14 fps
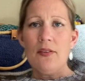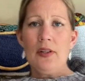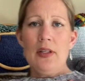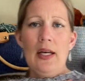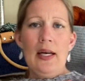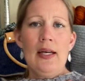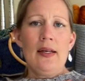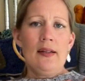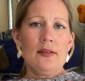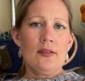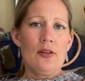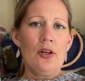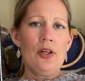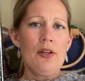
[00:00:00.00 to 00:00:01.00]
It
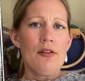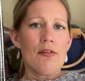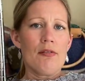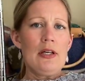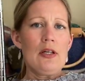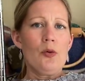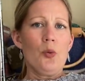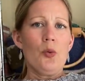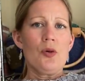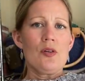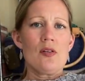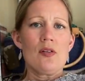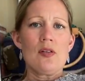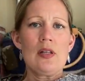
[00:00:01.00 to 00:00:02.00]
has only 3/4
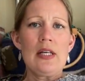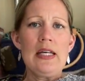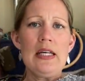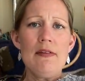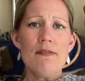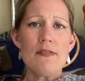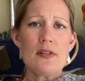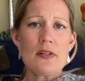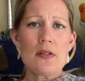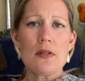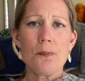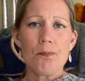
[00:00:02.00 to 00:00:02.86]
sleeves.